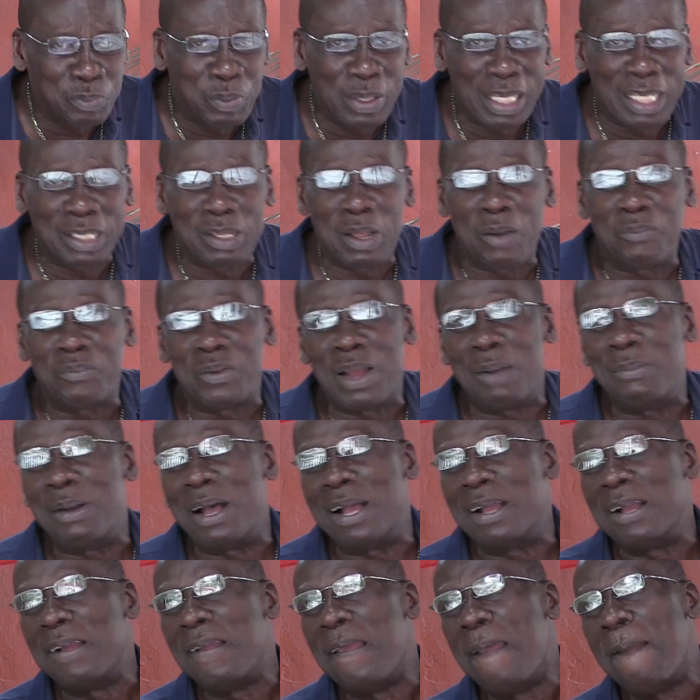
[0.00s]
pick it up from
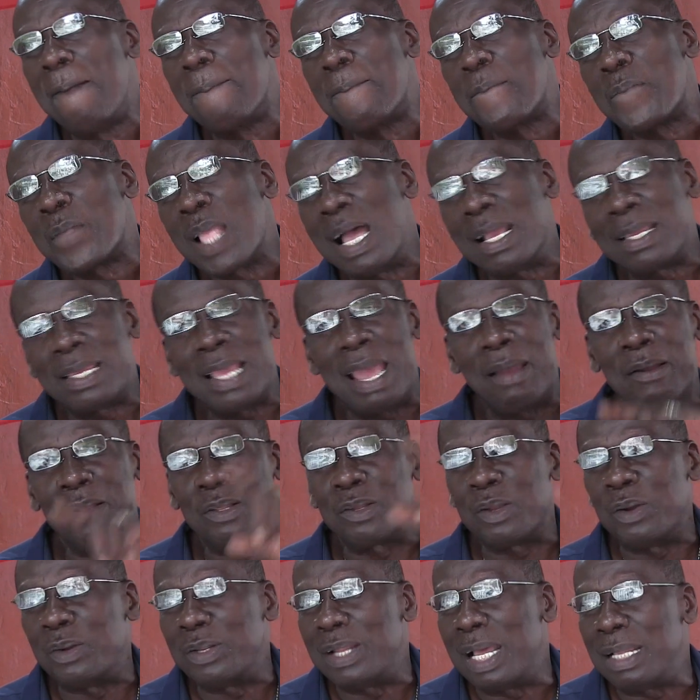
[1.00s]
her and carry it
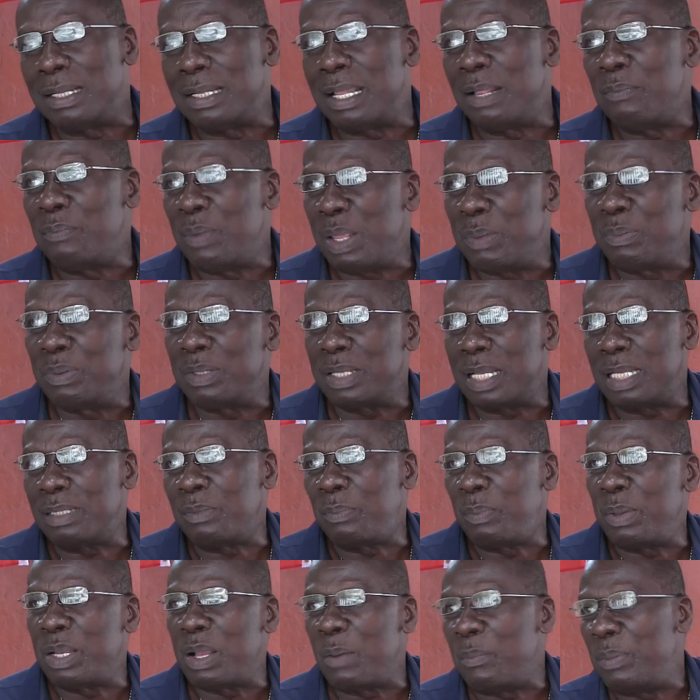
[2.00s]
around, and then people
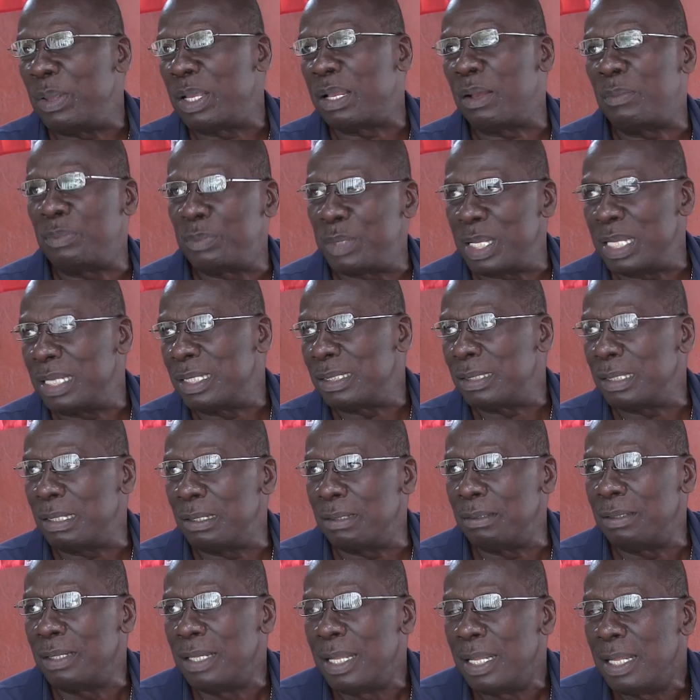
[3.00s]
just pick up things, you
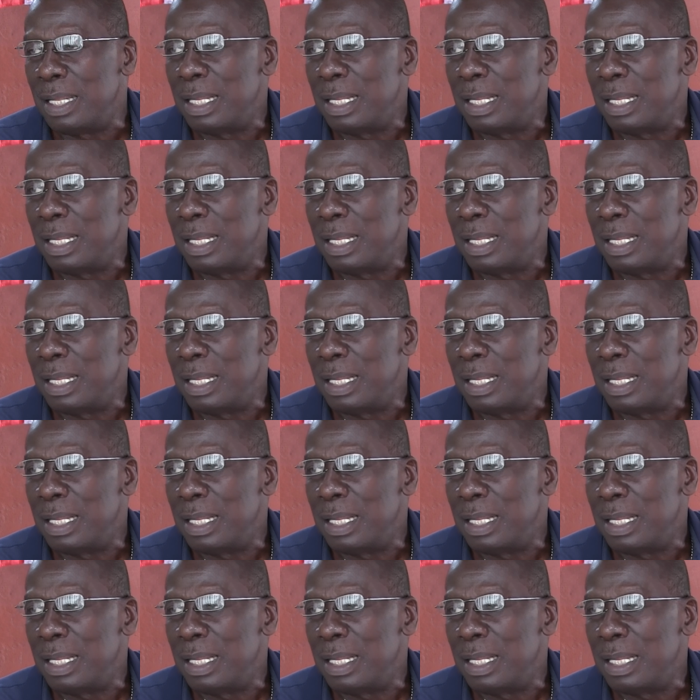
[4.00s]
know.